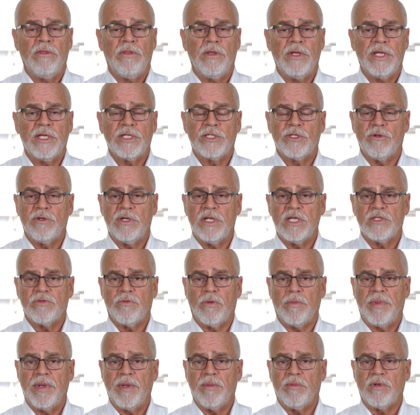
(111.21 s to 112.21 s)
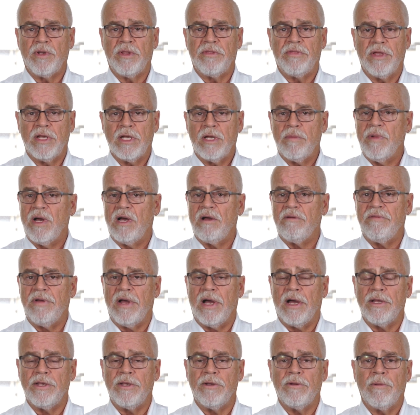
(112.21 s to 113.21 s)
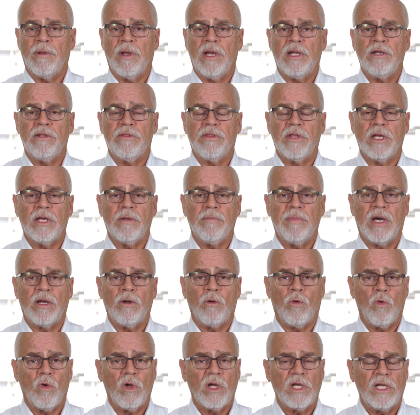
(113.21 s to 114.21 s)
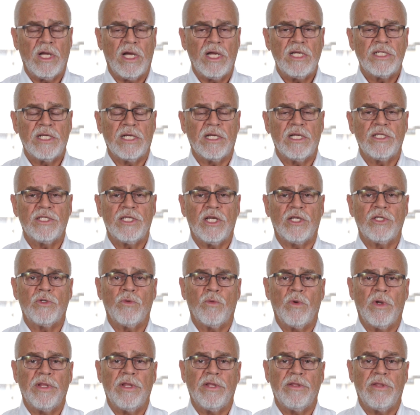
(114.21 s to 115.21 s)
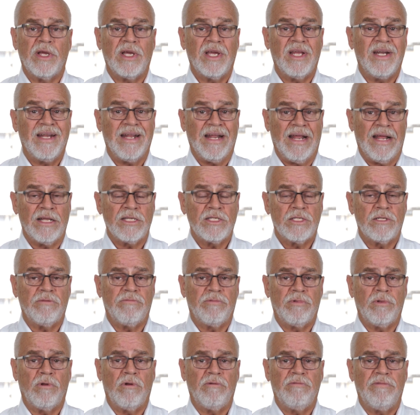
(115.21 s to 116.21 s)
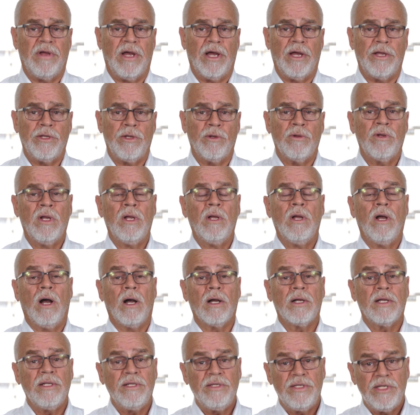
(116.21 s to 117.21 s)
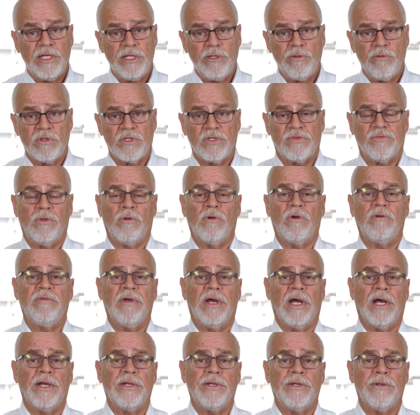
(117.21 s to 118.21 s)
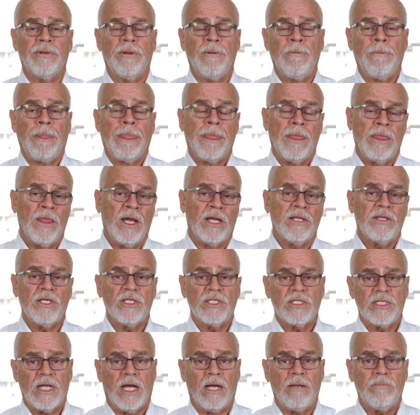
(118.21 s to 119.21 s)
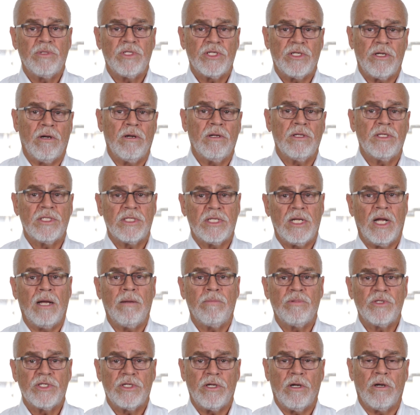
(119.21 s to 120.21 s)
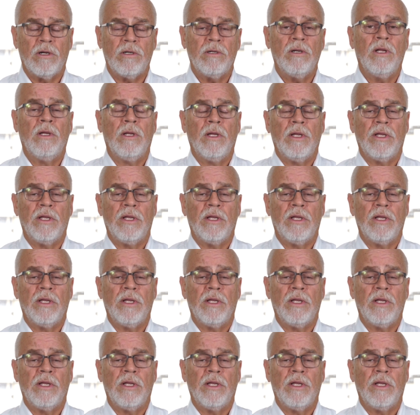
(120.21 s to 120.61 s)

the easier it is for people to think about value and to think about organizing in such a way that they can enhance the flow of value, a continuous flow of value, not the stop, start, stop, start,